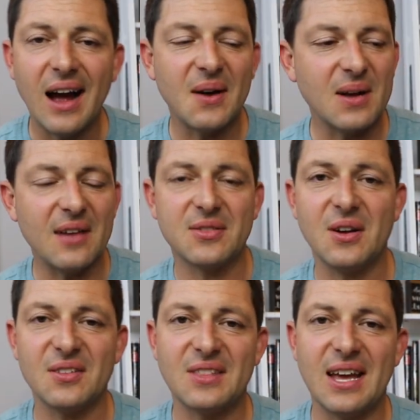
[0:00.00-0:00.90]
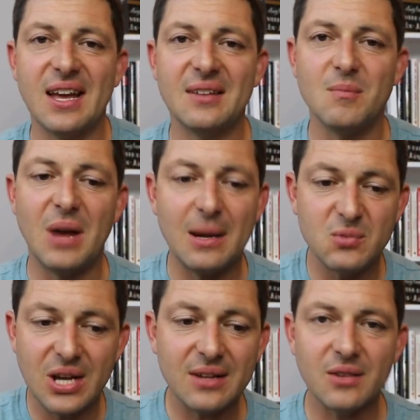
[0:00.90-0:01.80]
I, I thought that my
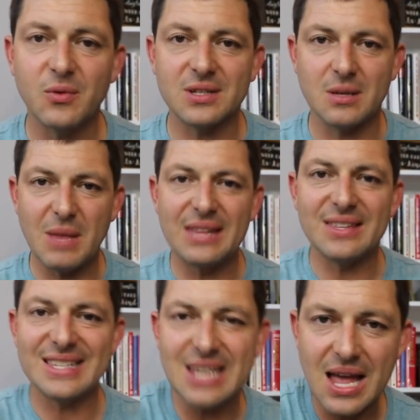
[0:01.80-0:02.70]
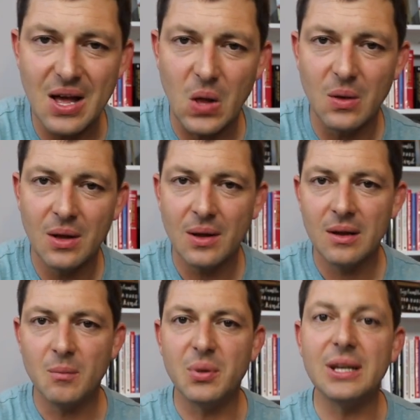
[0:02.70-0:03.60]
objective was to make the sale,
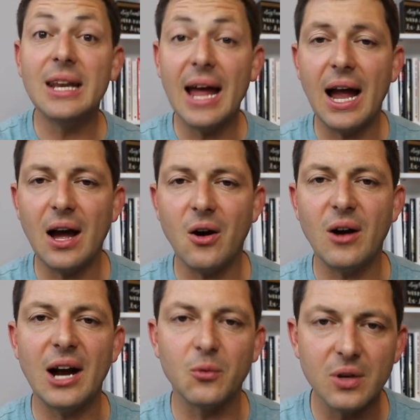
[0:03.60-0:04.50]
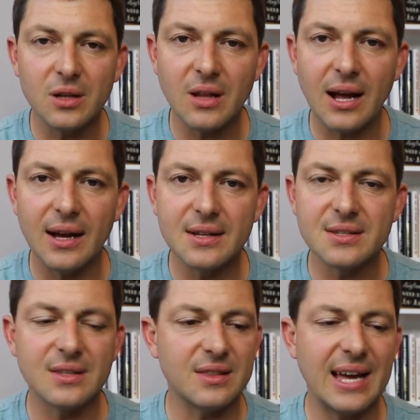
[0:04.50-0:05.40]
but now I
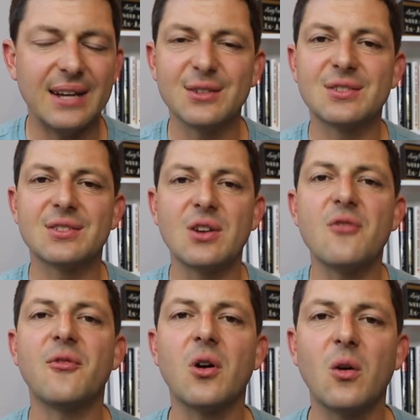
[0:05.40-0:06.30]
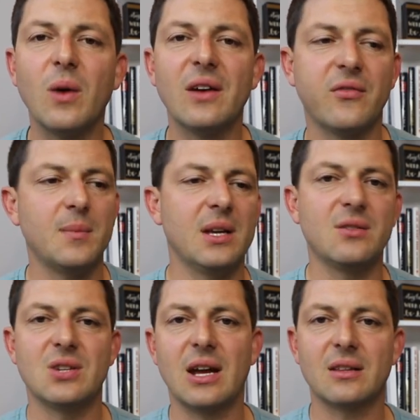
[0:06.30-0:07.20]
realize that that is so far away from the
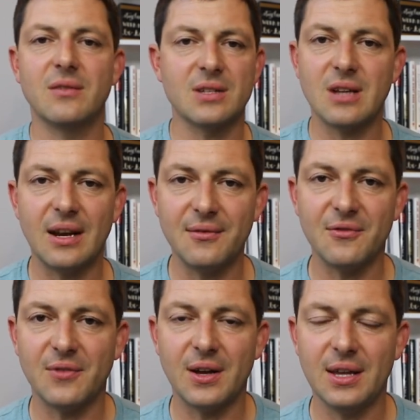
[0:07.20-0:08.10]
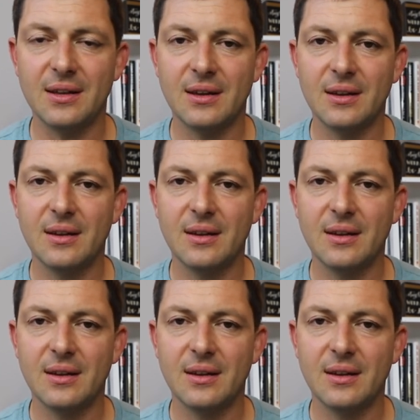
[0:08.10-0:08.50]
objective, it's not even funny.